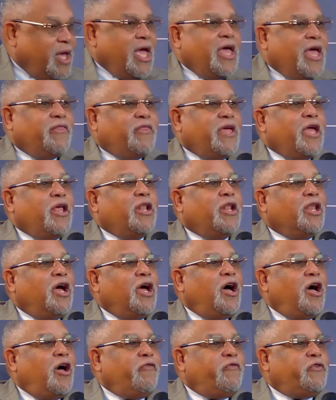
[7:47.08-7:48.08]
They
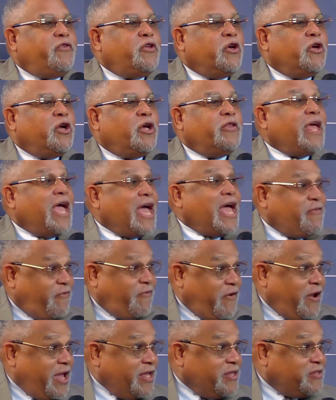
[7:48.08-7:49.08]
love to, that
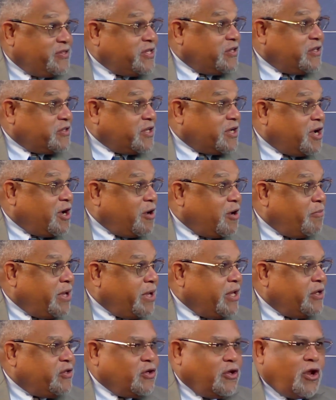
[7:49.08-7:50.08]
phrase doesn't come
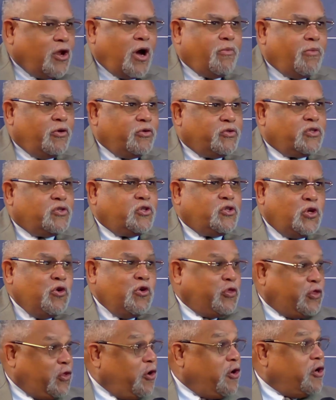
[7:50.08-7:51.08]
in till almost
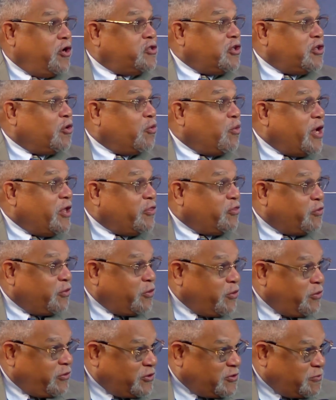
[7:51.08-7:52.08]
2/3 of the way
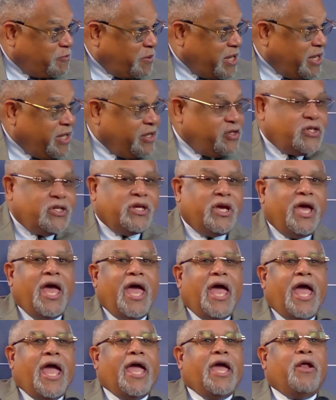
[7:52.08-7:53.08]
through the speech.
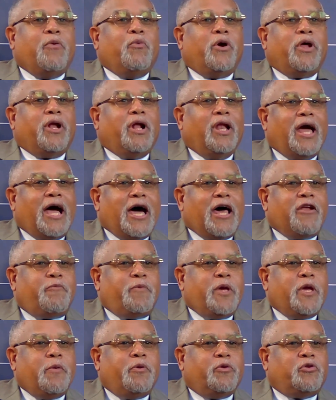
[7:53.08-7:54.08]
And what a lot of
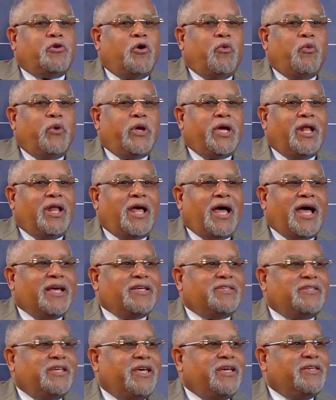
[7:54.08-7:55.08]
people don't
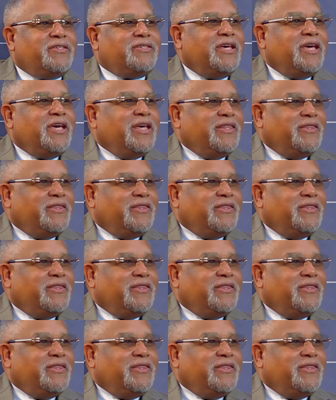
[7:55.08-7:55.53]
realize is the